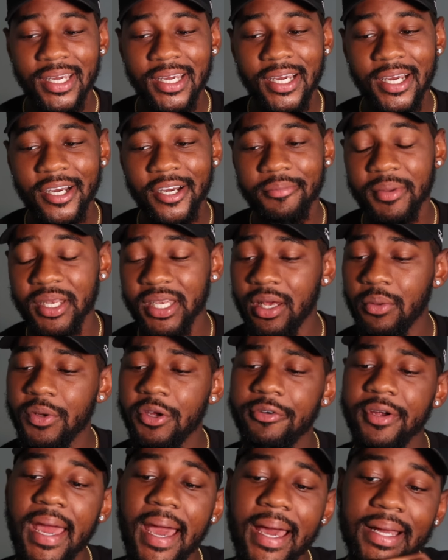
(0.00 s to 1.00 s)
And then we
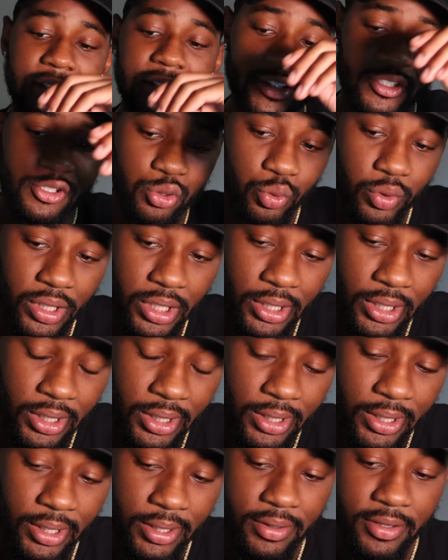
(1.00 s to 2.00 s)
reacted to the